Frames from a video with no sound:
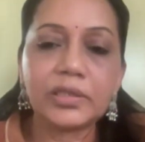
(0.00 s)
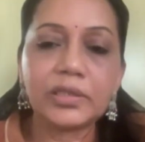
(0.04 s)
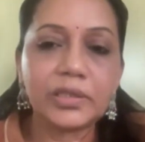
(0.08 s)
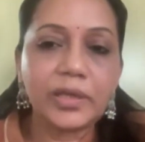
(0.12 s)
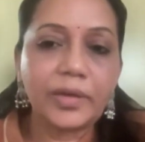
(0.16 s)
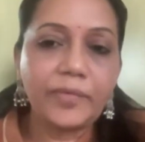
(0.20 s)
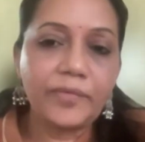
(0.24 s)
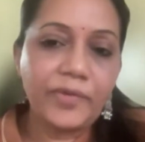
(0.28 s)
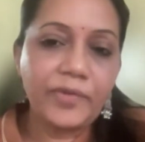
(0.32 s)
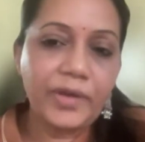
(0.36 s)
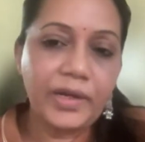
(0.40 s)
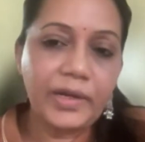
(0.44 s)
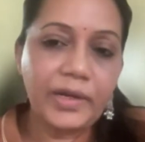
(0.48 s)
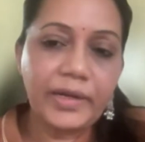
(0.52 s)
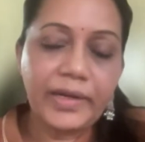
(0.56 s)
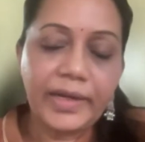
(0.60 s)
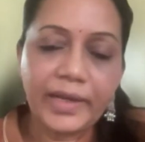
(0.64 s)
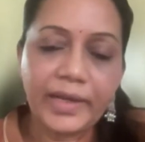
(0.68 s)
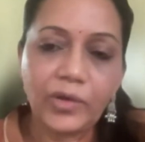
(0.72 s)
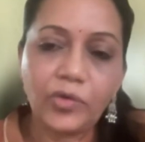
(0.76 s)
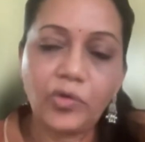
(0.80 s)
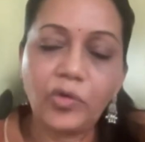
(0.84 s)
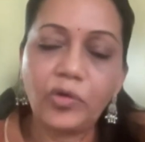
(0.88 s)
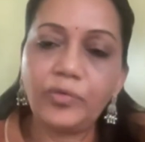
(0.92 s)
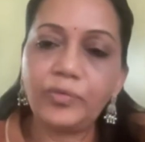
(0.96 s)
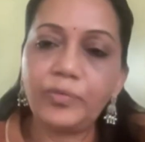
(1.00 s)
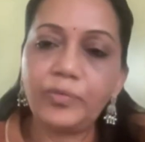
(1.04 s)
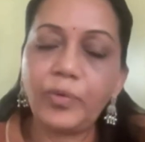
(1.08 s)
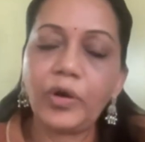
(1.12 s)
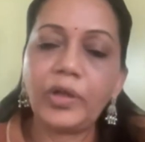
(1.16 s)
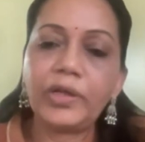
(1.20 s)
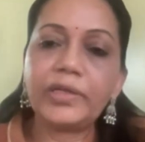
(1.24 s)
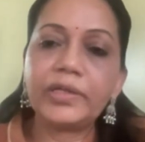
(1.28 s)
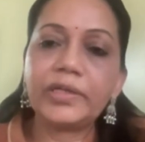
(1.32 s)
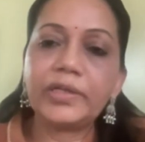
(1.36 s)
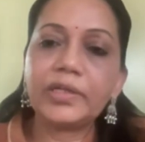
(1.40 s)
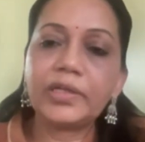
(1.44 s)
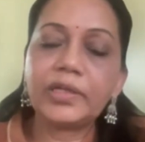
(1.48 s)
somewhere lack of
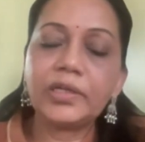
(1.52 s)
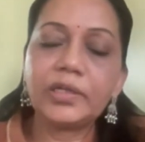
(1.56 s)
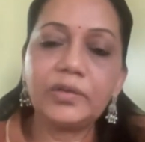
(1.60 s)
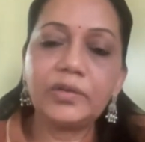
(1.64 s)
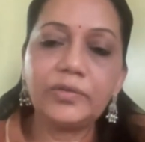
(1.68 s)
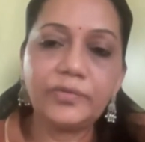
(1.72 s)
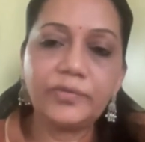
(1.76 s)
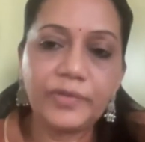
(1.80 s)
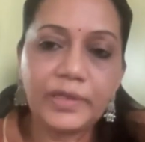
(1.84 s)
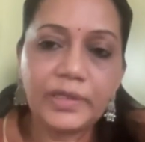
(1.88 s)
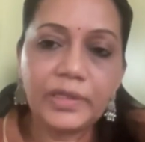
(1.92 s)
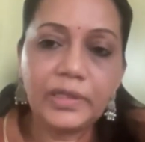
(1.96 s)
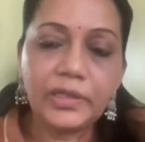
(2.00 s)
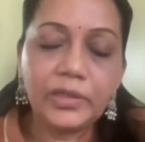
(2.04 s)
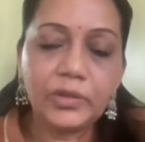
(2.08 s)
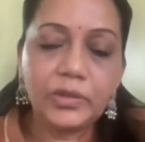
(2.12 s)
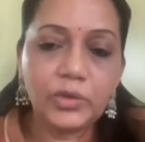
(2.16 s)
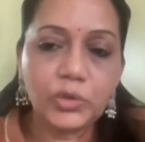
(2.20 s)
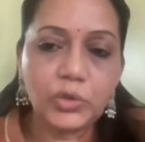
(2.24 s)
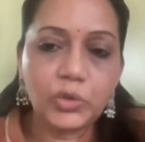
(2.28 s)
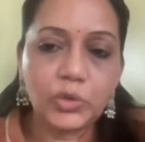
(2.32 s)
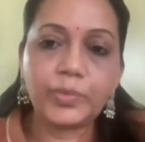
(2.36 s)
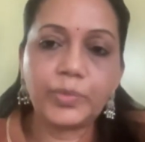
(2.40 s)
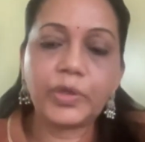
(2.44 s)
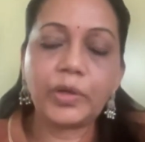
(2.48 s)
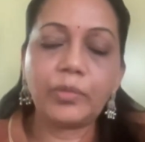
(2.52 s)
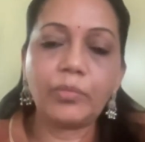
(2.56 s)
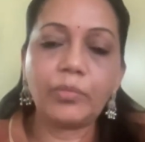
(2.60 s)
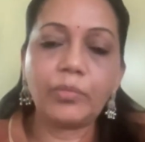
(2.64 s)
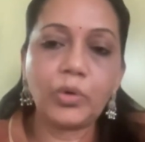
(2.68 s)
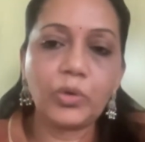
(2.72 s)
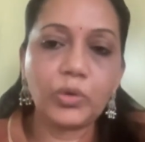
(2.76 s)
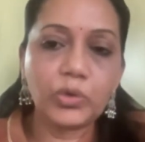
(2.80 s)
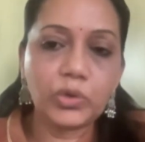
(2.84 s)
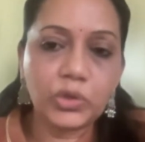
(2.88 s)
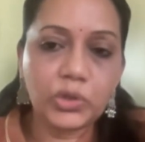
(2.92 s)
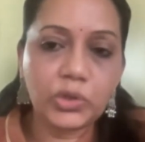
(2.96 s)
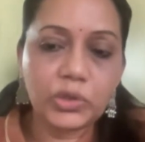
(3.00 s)
political will to
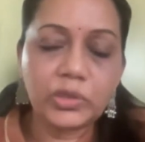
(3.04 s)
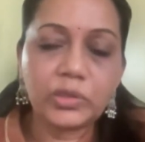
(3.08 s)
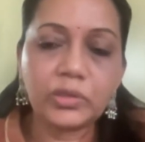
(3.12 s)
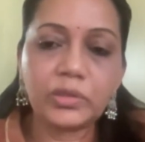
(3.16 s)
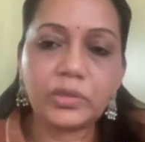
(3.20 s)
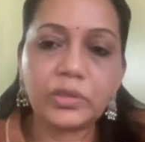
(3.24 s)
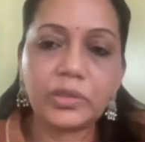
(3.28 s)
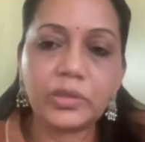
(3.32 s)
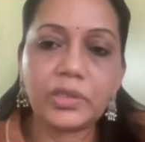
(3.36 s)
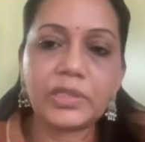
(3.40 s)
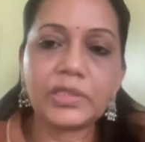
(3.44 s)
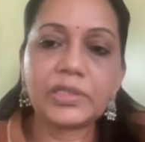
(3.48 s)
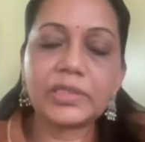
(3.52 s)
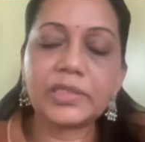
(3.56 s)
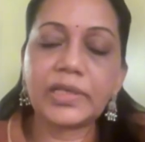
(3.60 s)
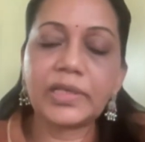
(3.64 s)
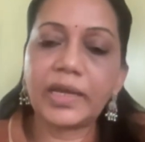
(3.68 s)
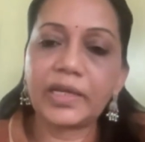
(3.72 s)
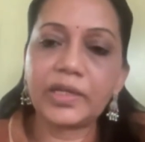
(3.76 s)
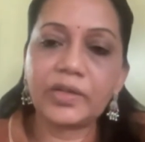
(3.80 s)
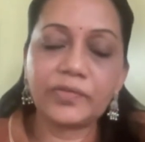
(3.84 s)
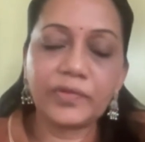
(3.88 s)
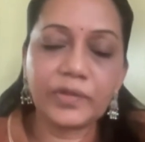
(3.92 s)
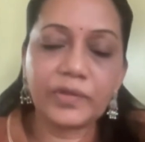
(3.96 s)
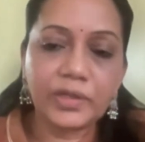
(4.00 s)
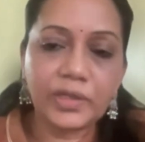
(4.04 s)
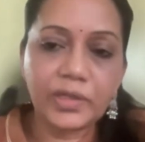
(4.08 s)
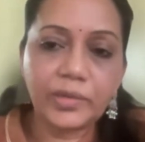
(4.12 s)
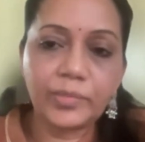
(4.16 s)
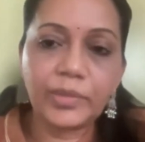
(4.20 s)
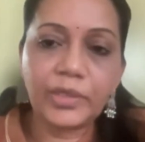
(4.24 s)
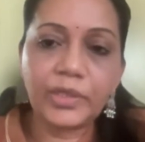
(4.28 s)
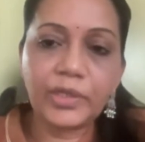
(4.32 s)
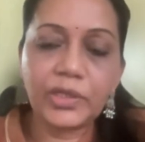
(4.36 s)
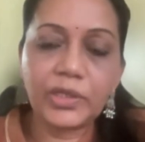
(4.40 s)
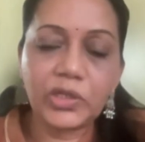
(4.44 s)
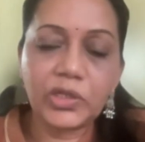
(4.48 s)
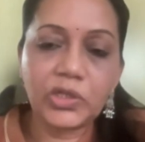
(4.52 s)
promote the scientific
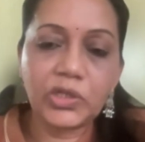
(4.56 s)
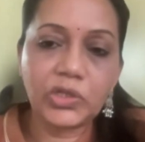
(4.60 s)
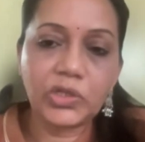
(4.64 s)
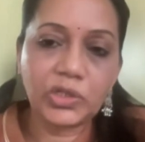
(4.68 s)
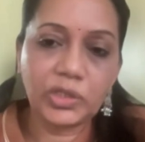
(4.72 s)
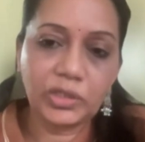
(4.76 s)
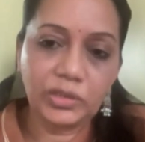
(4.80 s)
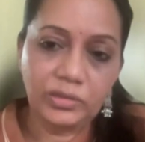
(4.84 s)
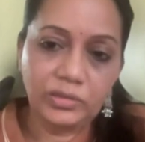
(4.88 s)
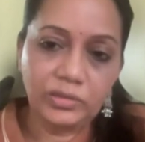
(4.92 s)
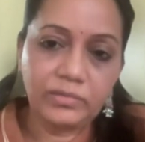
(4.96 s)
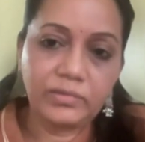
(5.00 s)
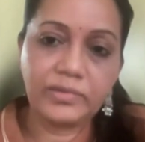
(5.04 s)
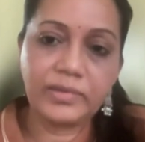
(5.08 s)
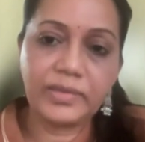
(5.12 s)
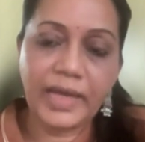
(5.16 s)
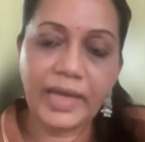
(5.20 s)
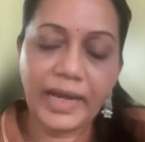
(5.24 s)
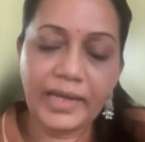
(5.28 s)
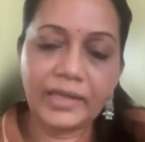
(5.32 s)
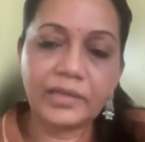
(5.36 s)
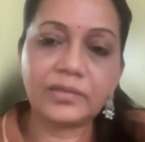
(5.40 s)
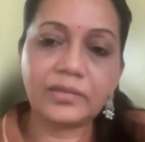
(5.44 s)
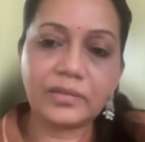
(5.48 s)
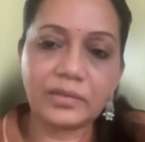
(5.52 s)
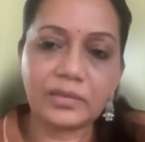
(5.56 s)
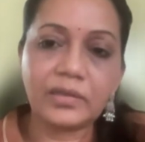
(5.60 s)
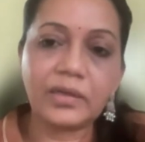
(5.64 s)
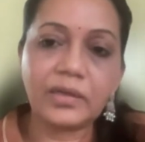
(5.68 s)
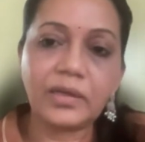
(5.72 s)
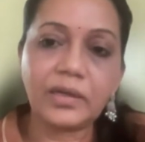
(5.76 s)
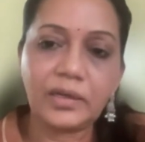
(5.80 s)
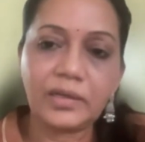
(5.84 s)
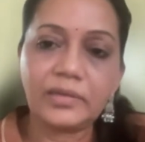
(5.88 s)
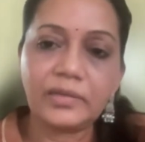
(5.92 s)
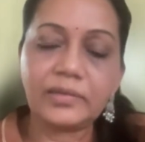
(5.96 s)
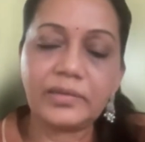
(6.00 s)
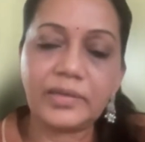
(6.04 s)
communication, that
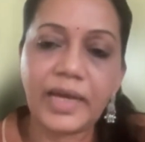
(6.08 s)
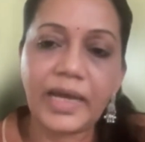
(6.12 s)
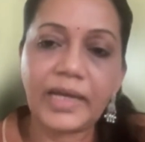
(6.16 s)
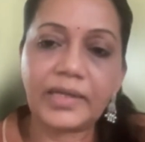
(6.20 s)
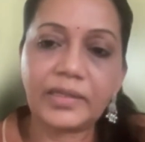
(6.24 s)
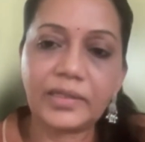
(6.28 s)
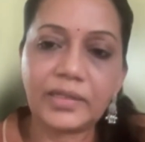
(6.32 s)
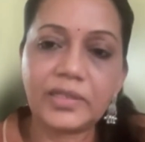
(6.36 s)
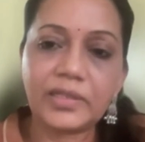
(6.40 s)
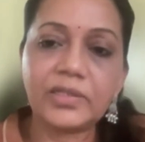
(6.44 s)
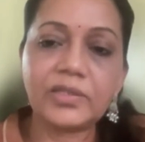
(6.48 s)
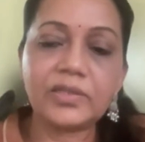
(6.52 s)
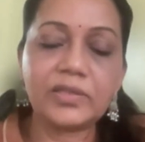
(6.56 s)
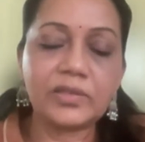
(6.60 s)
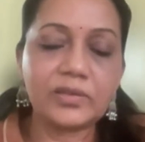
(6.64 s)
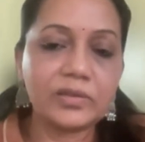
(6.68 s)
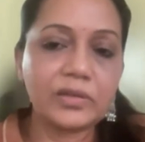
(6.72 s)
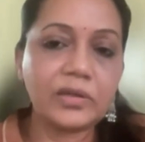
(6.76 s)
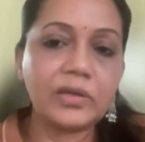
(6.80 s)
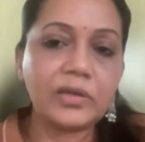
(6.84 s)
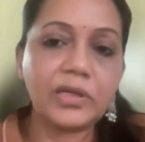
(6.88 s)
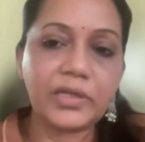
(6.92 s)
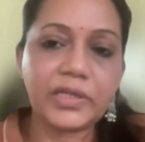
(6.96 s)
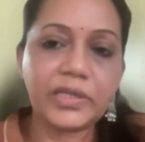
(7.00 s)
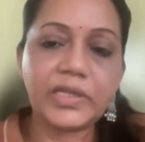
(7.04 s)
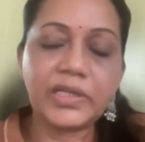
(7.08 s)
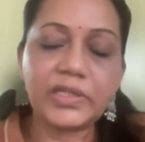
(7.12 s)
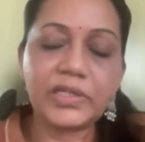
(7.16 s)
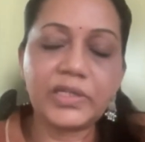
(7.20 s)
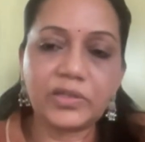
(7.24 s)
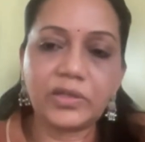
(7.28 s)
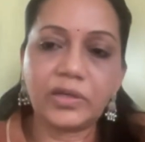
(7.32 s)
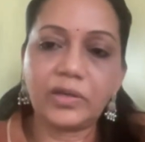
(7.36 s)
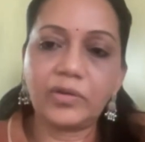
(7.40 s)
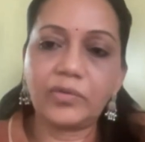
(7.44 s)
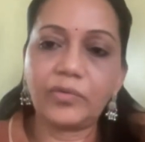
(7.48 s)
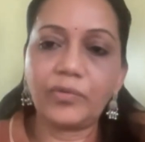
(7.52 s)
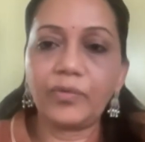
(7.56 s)
is a
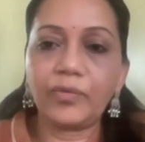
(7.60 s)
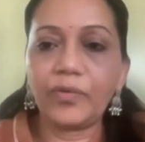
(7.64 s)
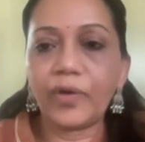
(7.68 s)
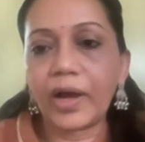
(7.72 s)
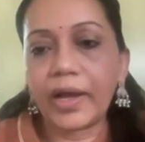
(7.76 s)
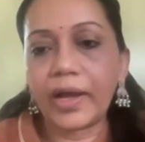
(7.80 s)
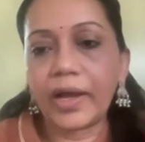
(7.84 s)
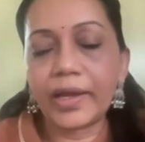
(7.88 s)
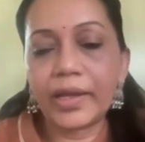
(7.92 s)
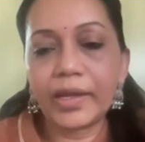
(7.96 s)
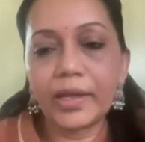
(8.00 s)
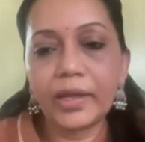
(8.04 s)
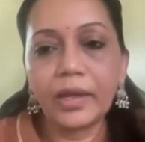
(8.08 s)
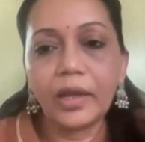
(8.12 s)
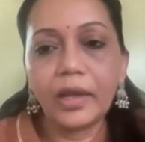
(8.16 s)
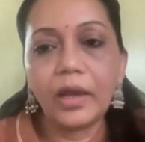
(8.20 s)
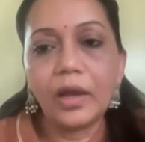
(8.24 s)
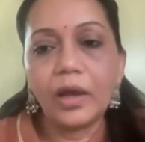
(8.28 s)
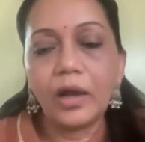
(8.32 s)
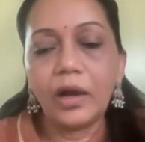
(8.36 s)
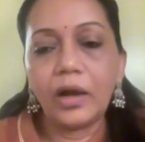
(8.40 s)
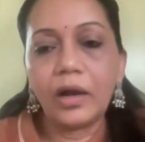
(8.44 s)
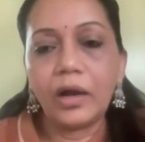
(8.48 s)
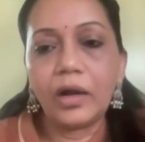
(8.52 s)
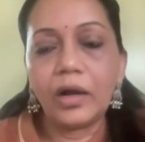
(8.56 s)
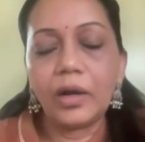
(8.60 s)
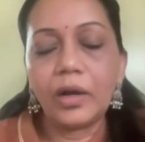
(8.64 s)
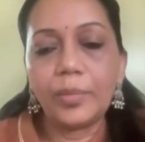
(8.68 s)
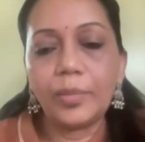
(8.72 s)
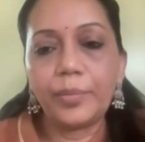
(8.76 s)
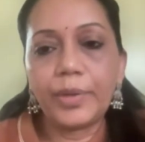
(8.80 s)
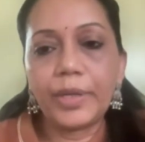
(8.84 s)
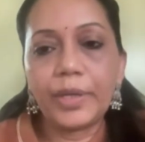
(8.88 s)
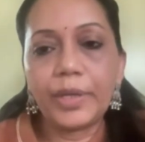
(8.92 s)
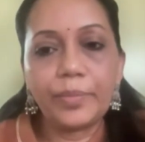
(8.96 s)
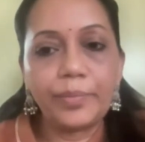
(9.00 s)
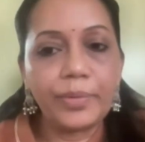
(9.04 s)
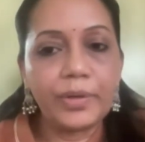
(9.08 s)
reason why
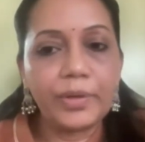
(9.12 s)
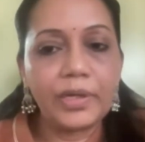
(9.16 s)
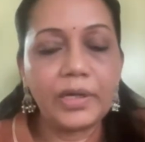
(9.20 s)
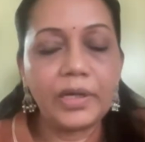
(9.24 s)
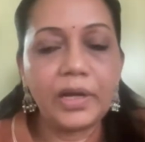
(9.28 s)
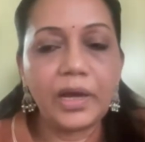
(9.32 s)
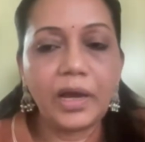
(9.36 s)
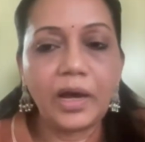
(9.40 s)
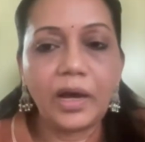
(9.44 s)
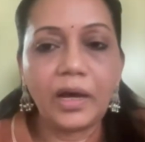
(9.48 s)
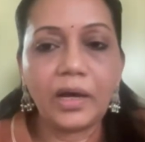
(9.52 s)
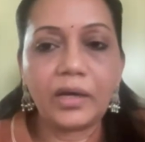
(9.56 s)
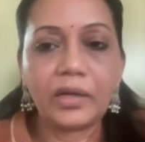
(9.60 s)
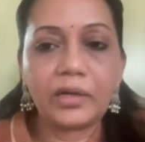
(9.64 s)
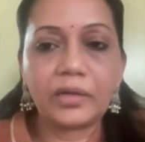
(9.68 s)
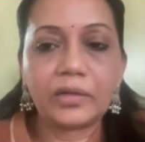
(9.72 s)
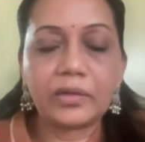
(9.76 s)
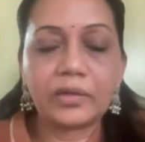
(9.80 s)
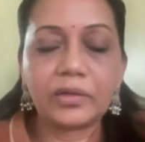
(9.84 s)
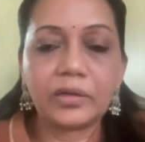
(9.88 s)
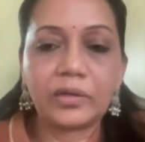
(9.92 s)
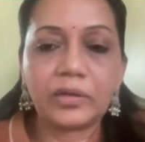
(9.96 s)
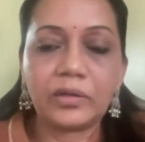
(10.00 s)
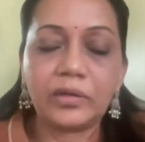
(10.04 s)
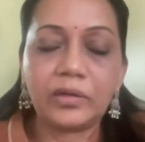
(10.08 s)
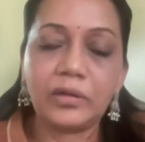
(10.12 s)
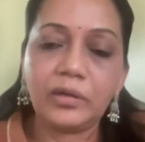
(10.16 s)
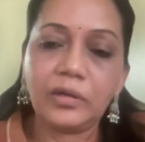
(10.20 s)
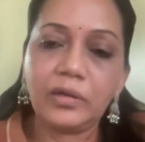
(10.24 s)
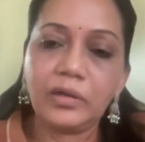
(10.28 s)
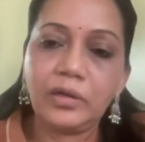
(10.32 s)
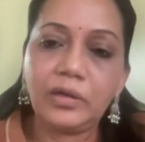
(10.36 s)
people are